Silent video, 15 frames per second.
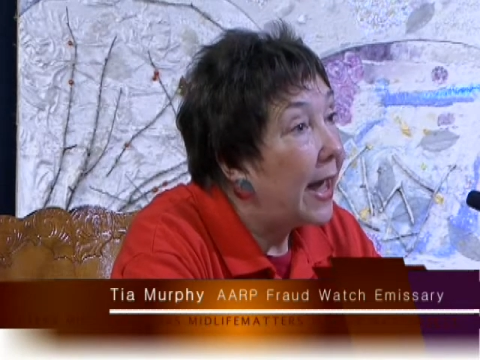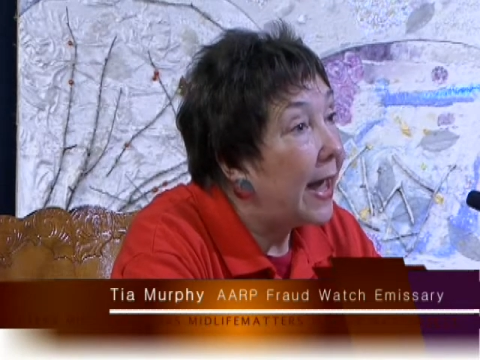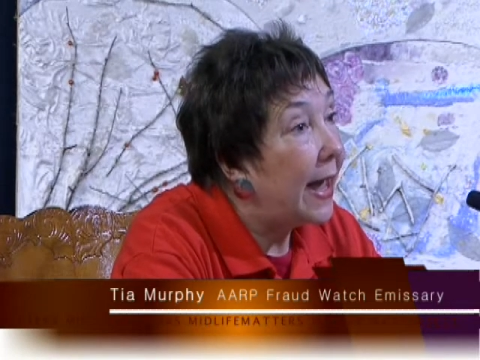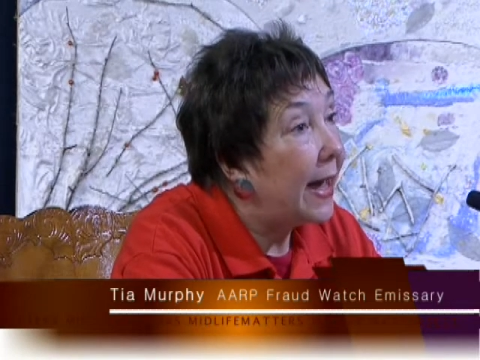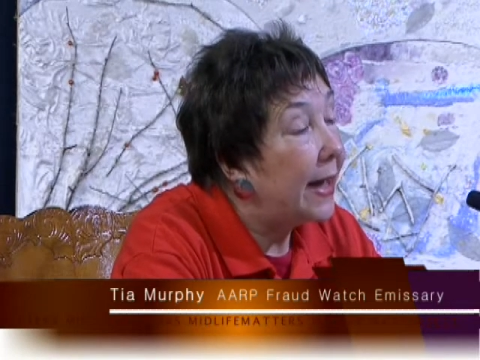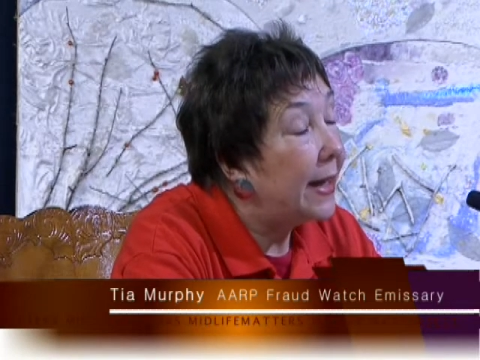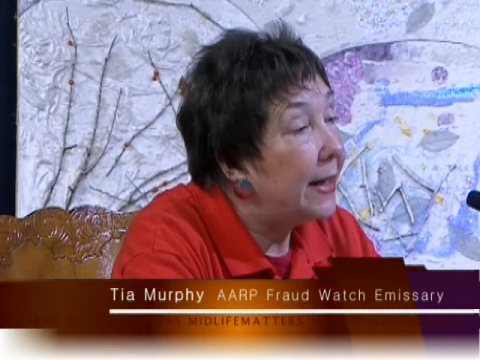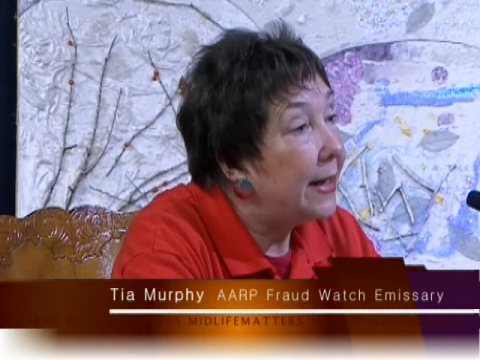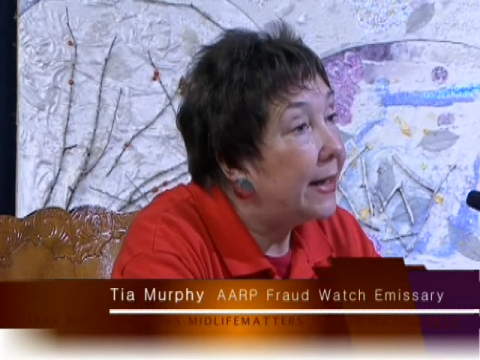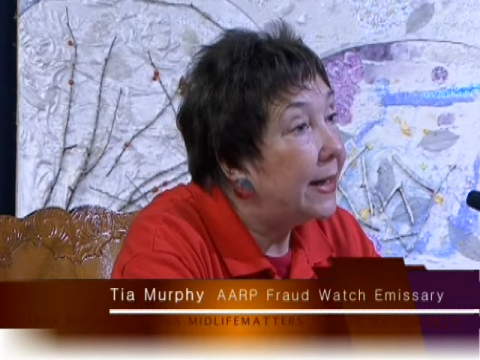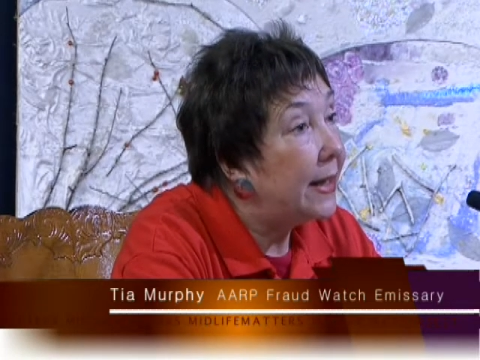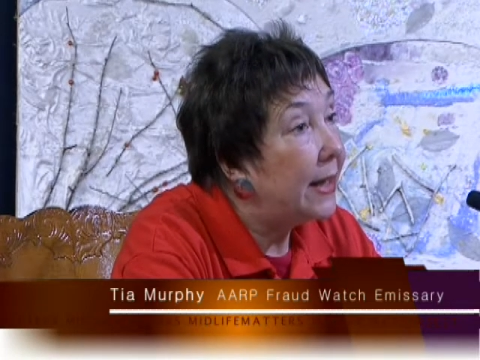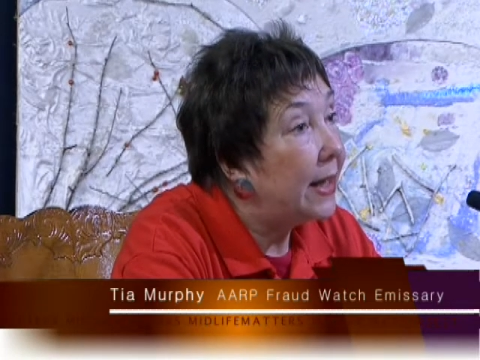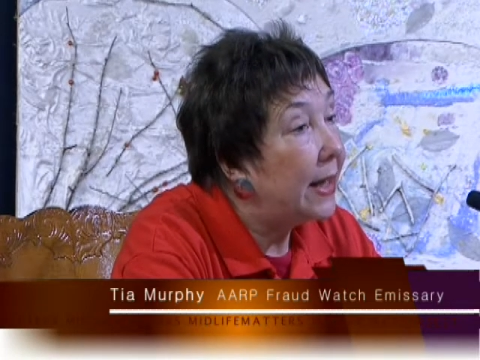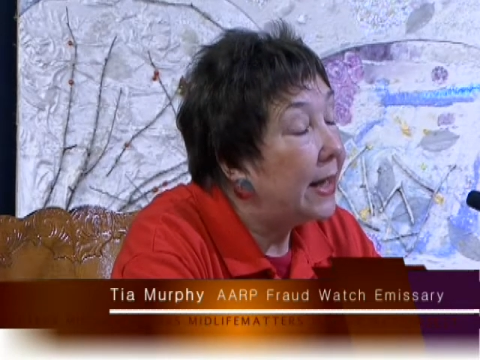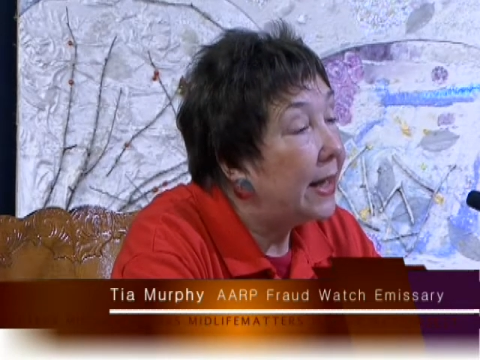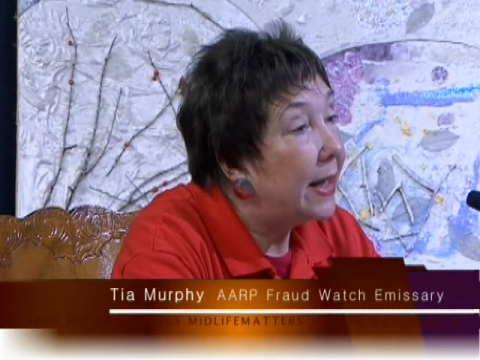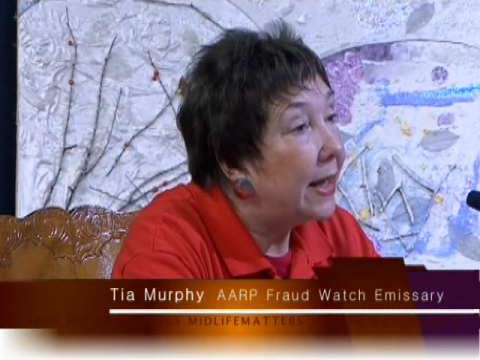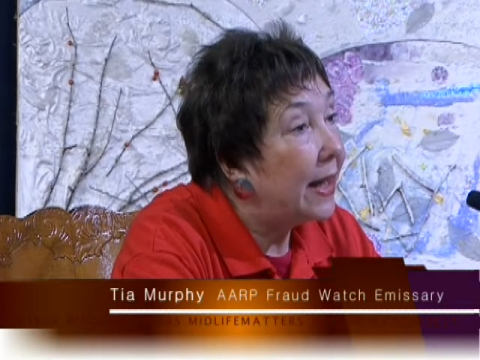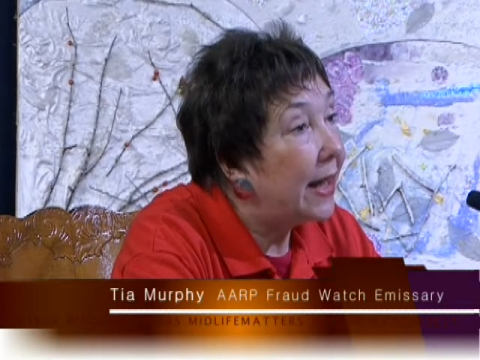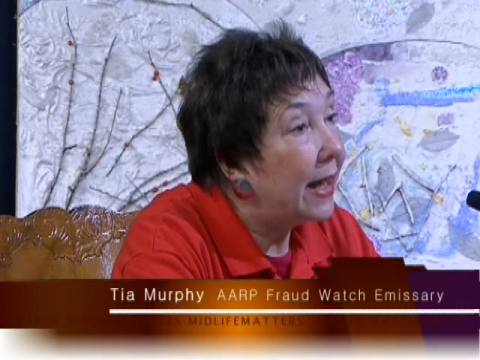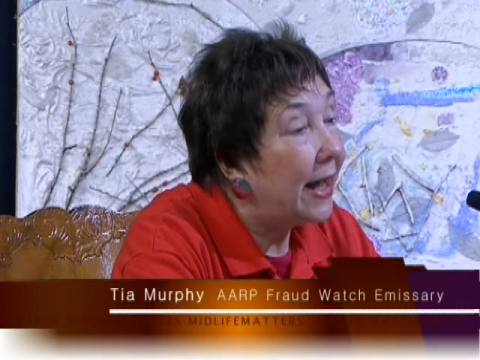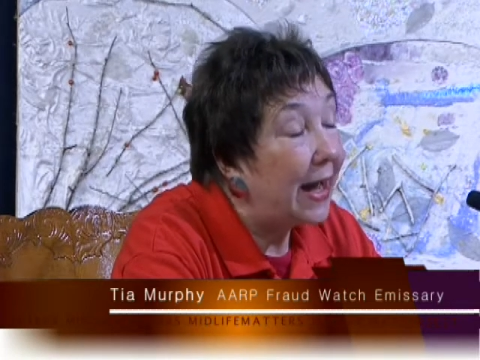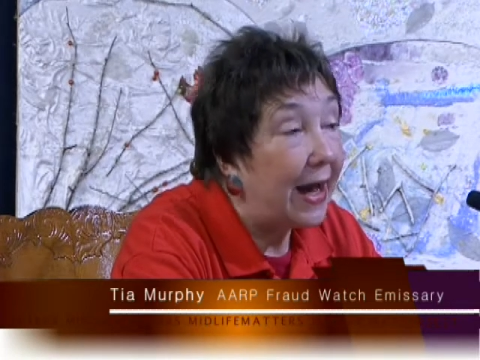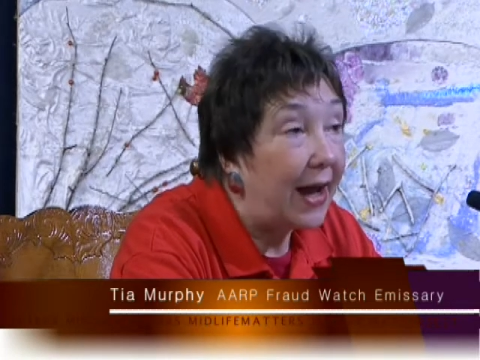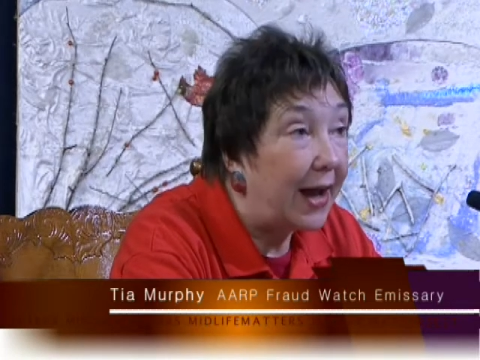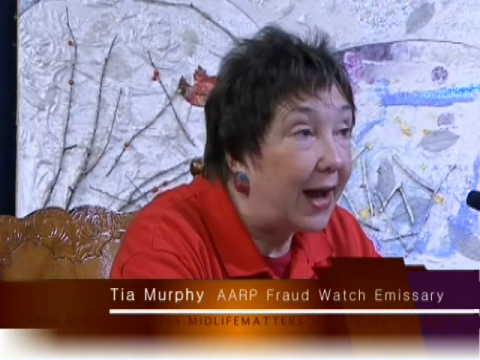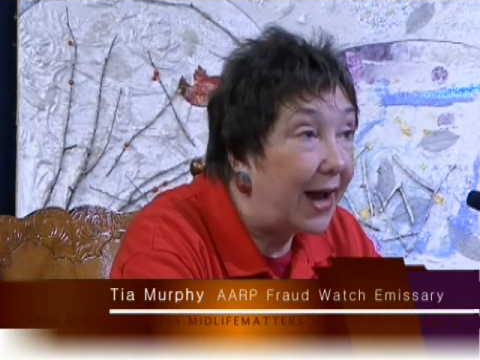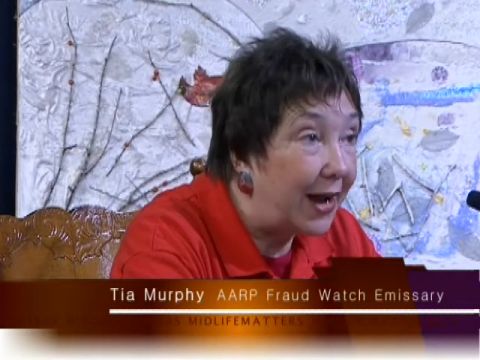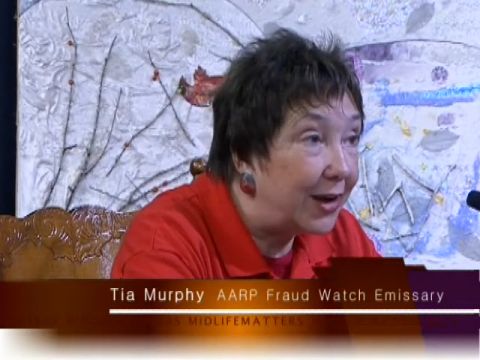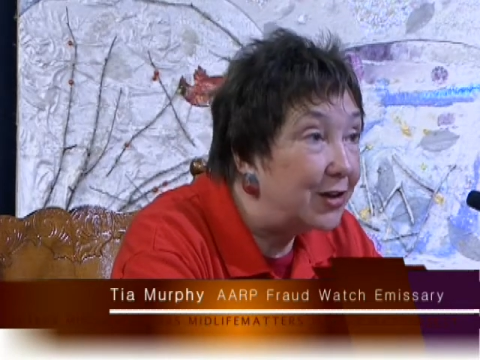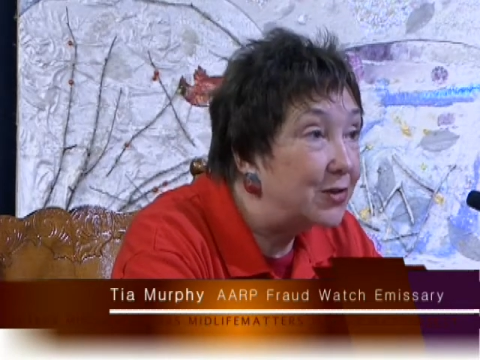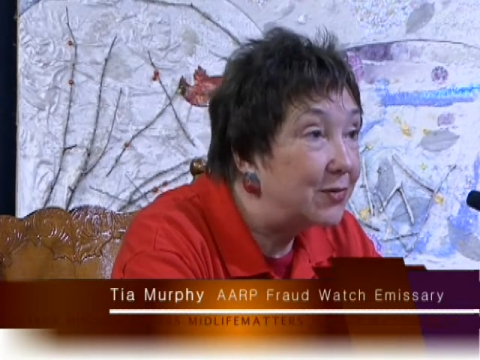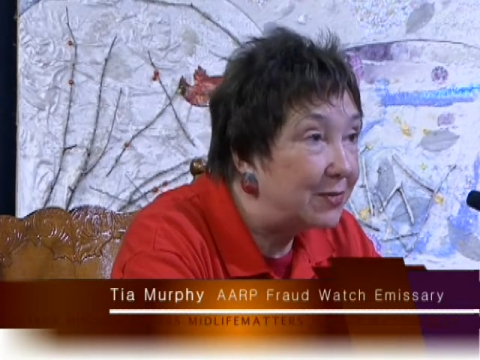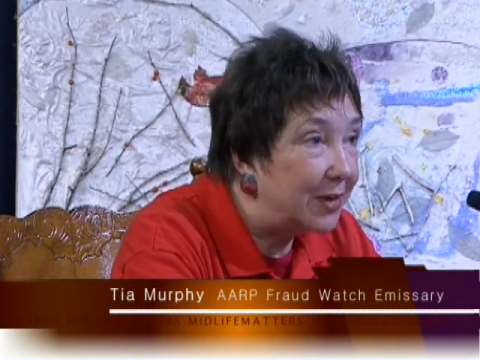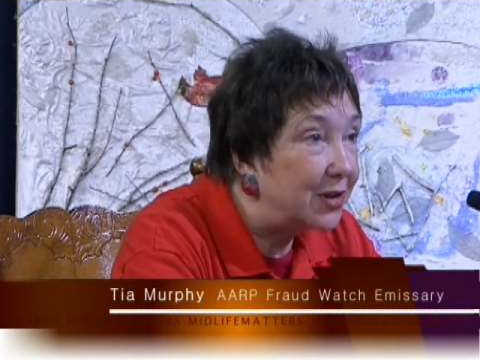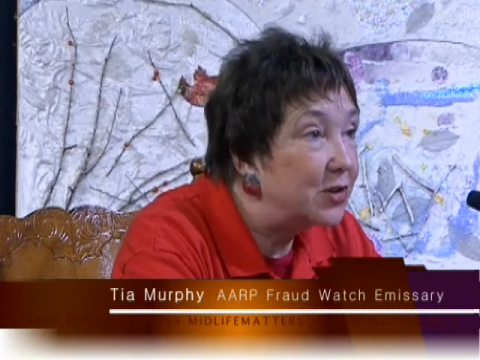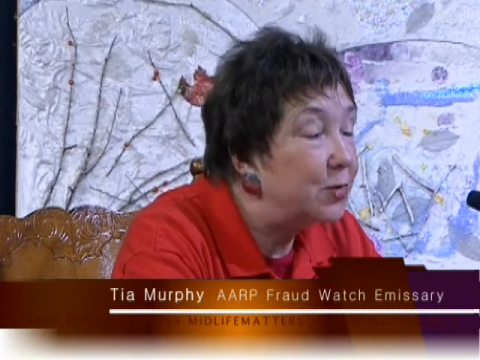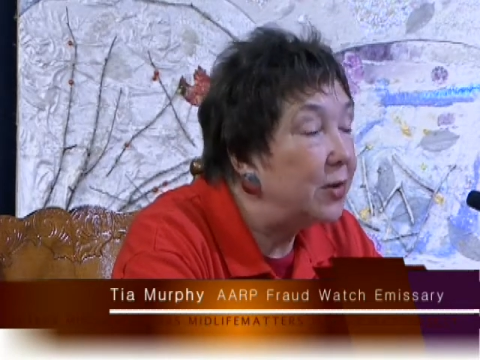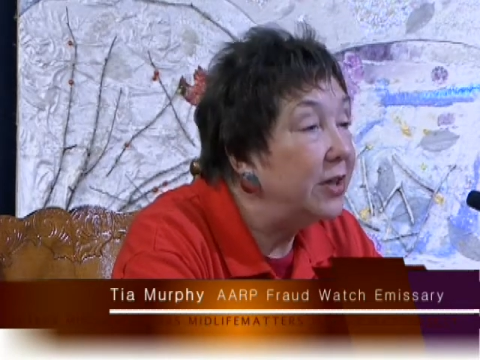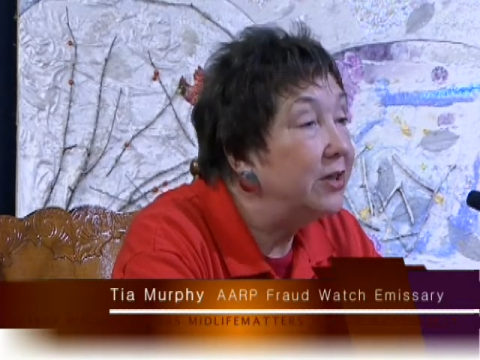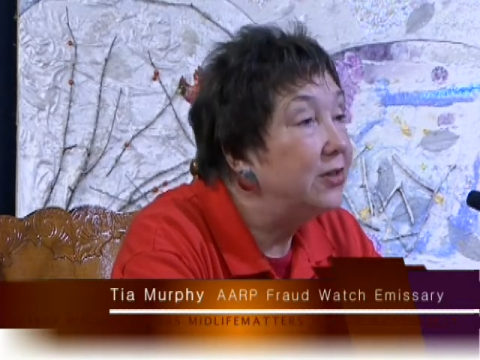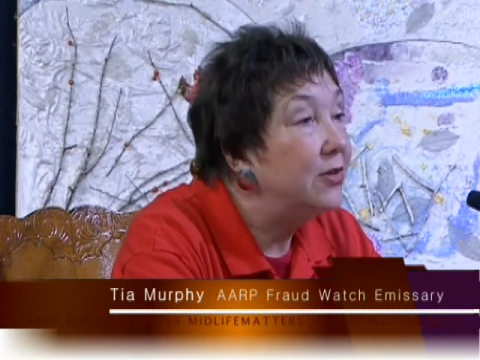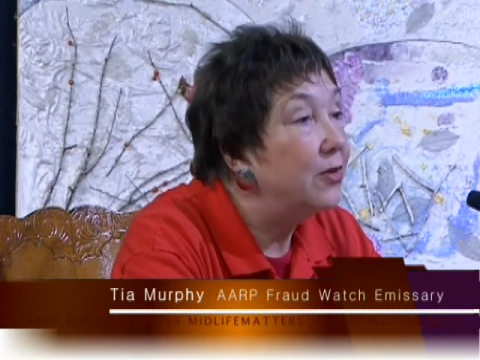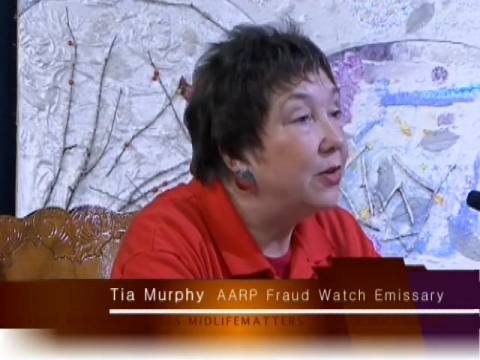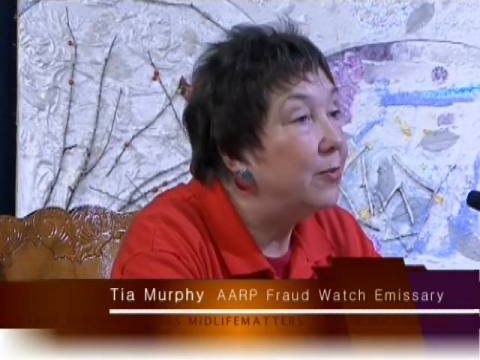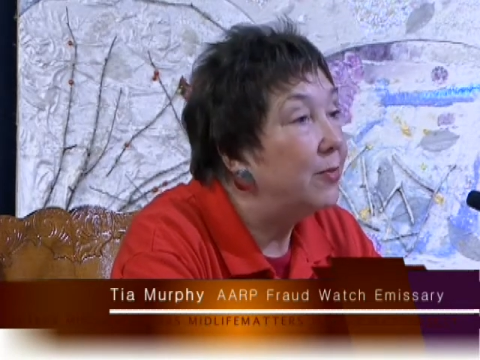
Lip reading: And I explained to them